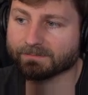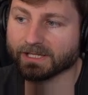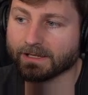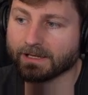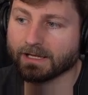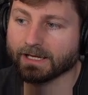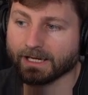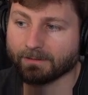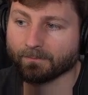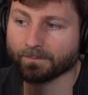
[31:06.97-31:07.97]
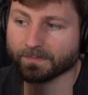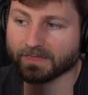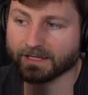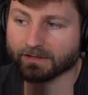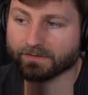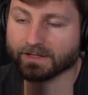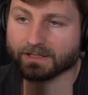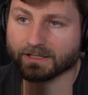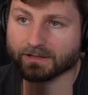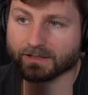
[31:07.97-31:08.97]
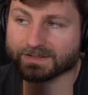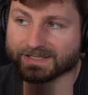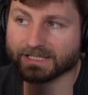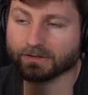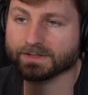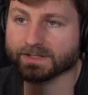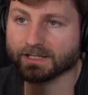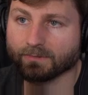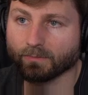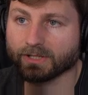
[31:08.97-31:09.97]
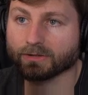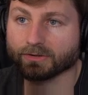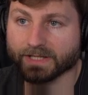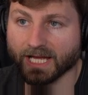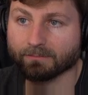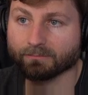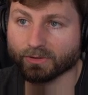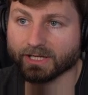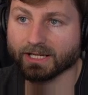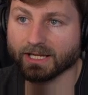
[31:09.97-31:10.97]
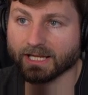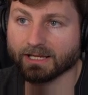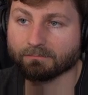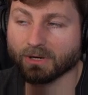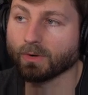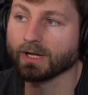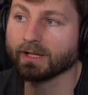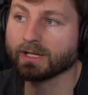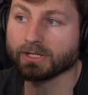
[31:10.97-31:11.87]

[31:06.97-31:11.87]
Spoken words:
But the other thing to consider is when you're done breeding a MOA,